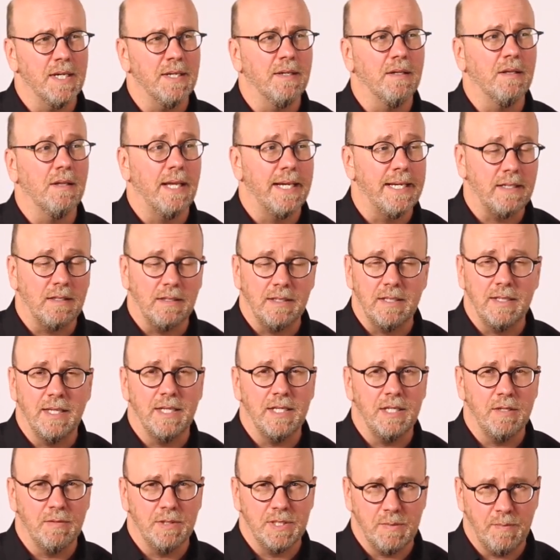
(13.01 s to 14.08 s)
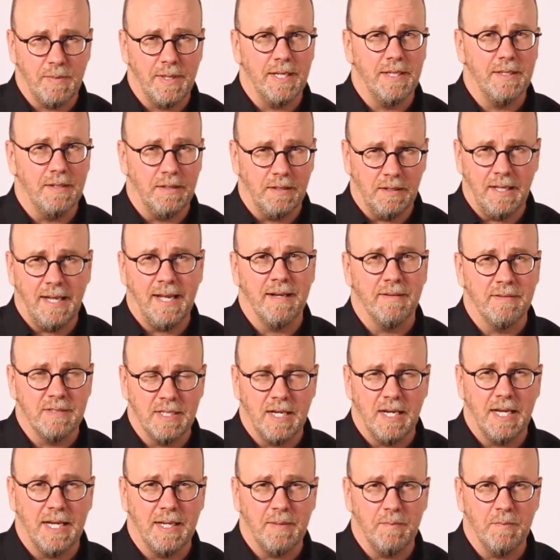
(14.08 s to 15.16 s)
unlikely that you would spend a lot of
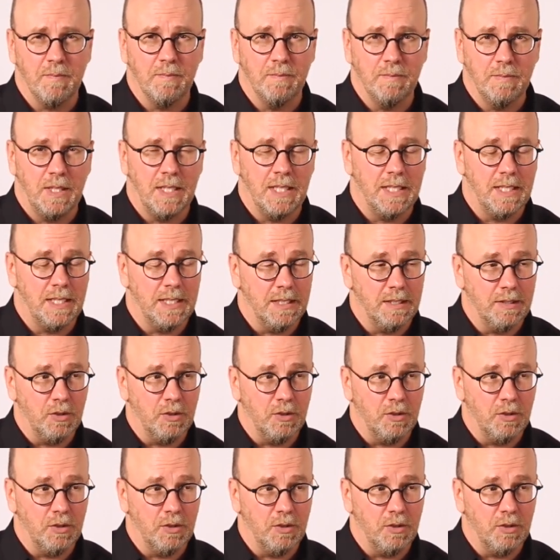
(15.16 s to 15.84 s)
time uh,